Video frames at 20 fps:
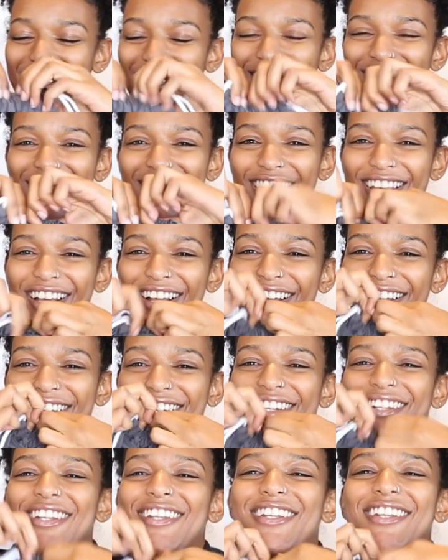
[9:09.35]
Oh my god.
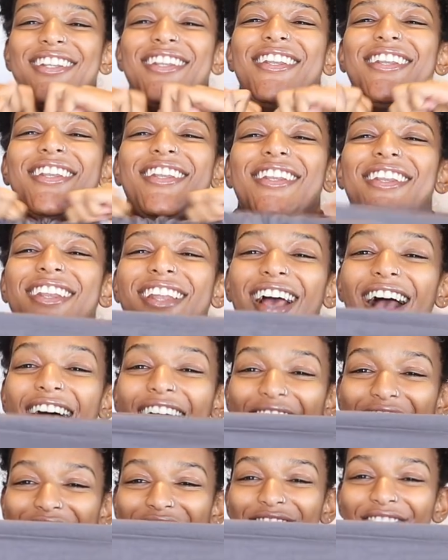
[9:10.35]

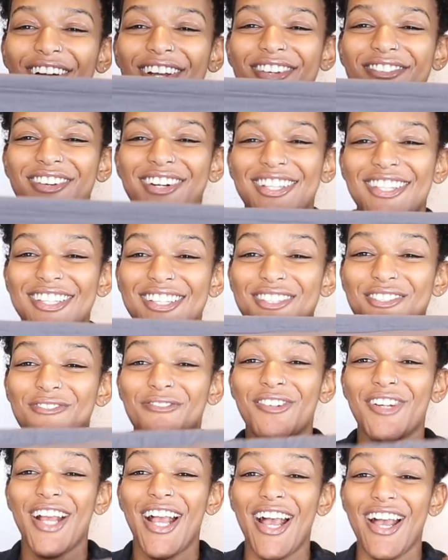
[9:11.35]
I have wanted one of these
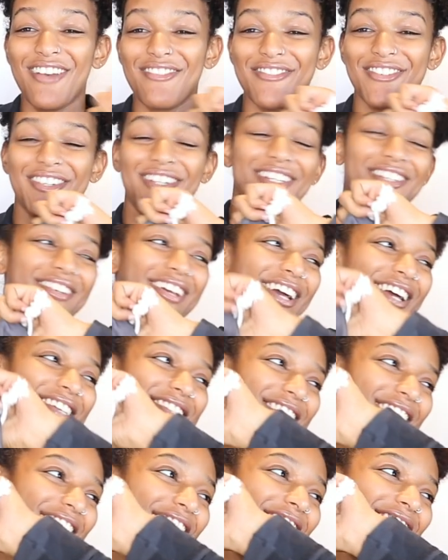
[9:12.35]
forever, you
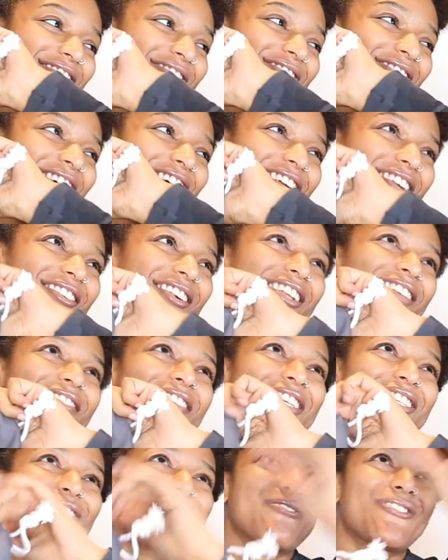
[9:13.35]
guys. I have wanted one of
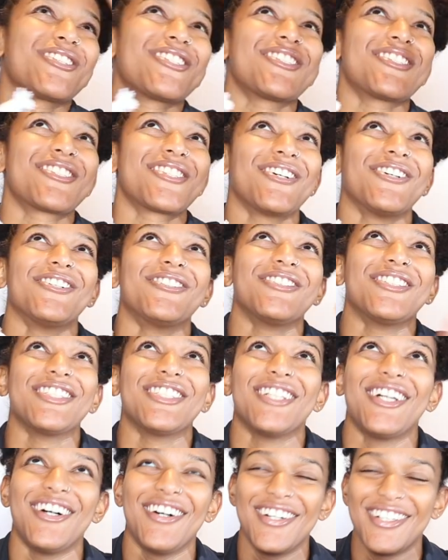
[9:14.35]
these for so
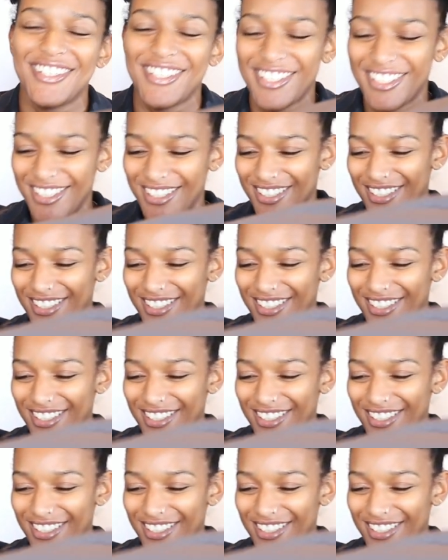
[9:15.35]
long.